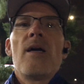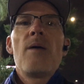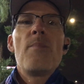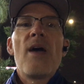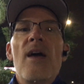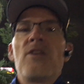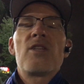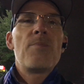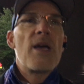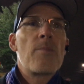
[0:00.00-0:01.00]
and
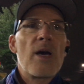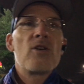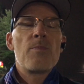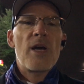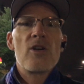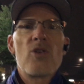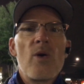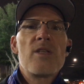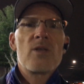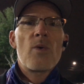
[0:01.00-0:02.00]
just make better
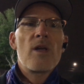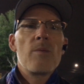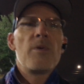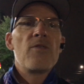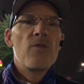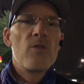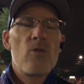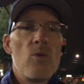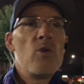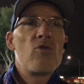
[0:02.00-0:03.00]
choices, whether it be
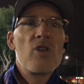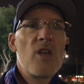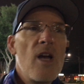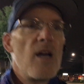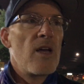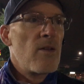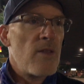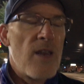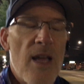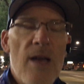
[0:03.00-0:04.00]
through
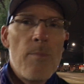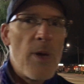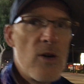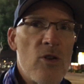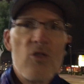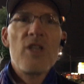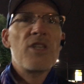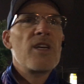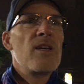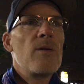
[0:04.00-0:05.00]
better
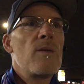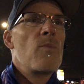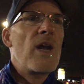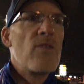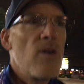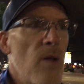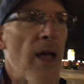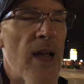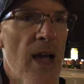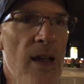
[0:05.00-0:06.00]
nutrition, whatever.
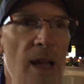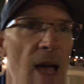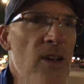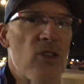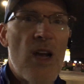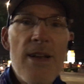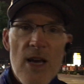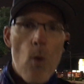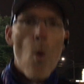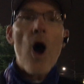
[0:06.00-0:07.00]
Like I
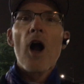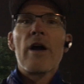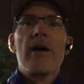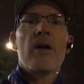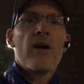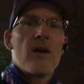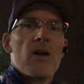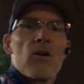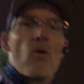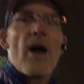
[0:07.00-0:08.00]
walk,
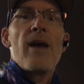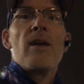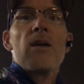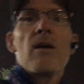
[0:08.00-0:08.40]
right,